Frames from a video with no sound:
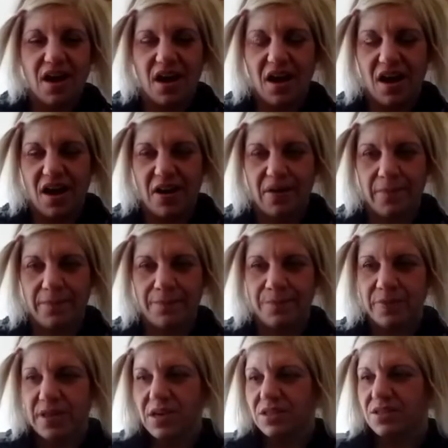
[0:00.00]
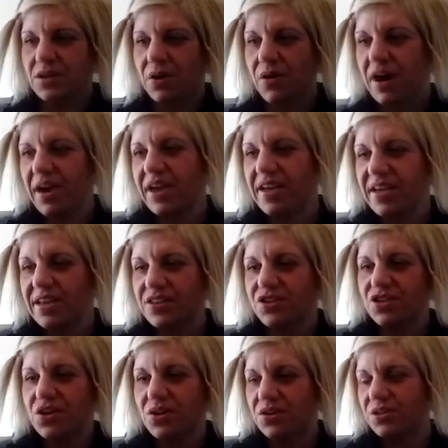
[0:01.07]
So I
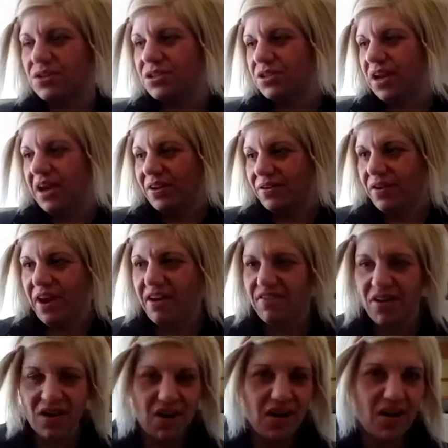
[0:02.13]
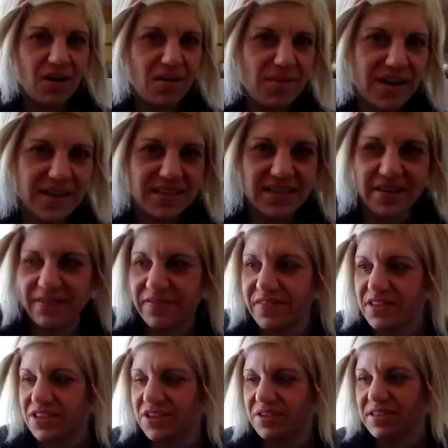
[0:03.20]
don't have all my stuff
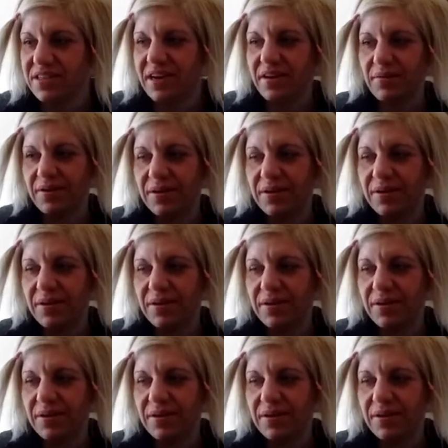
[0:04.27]
to show and tell,